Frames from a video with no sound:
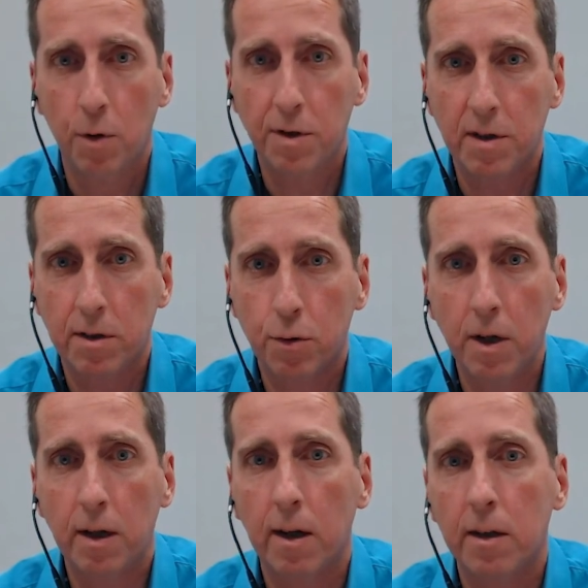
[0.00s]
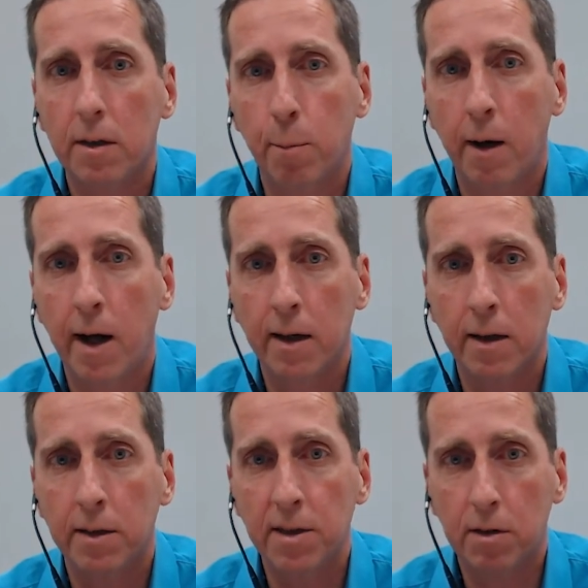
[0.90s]
which is triggered by
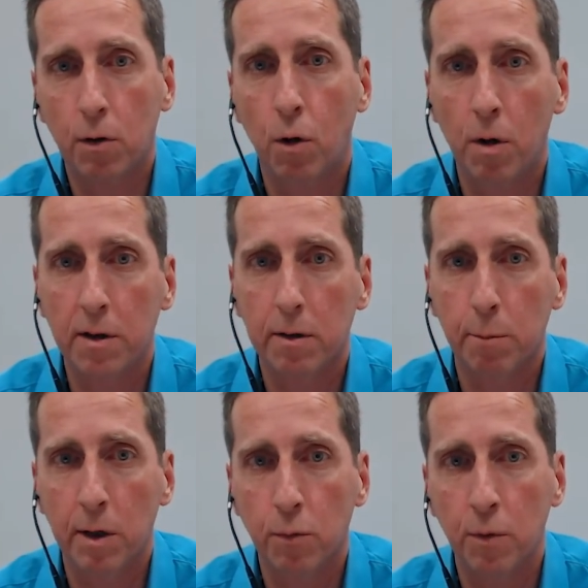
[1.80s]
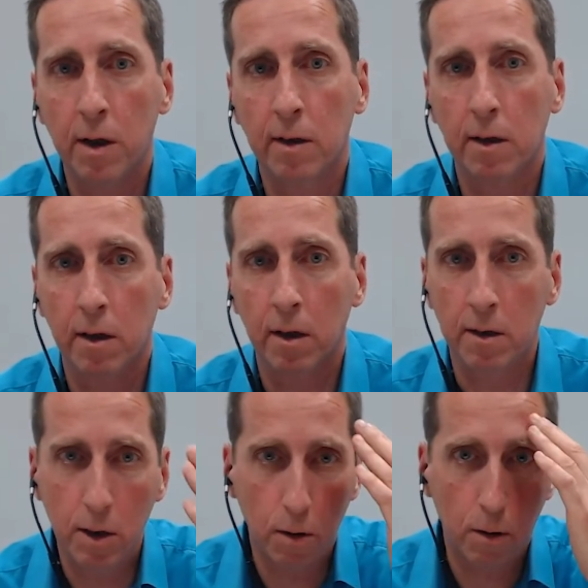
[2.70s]
a discord between
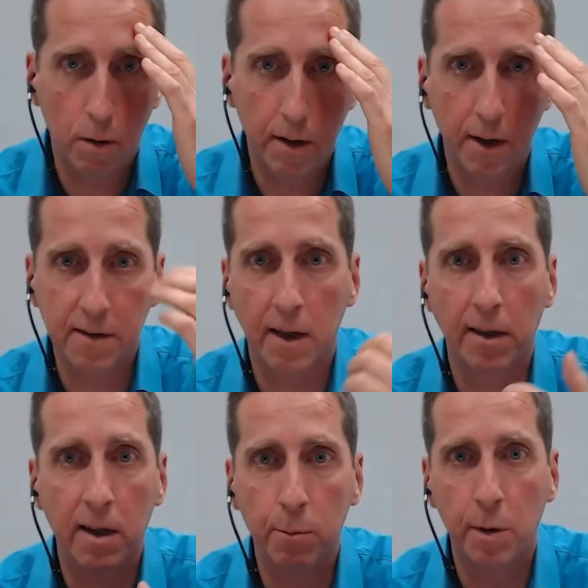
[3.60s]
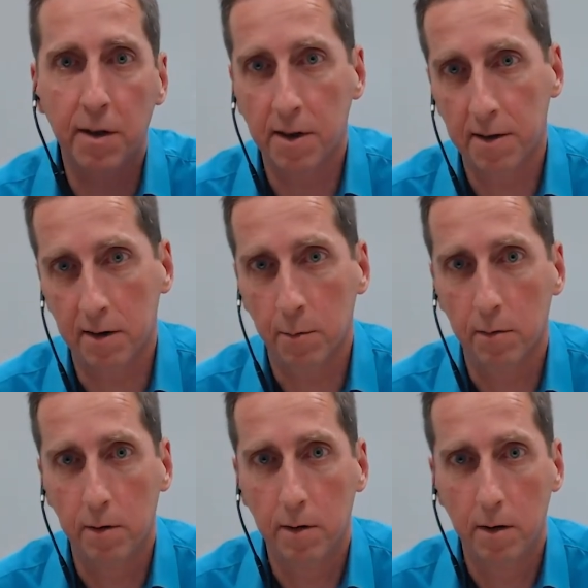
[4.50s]
the neocortex and the limbic system.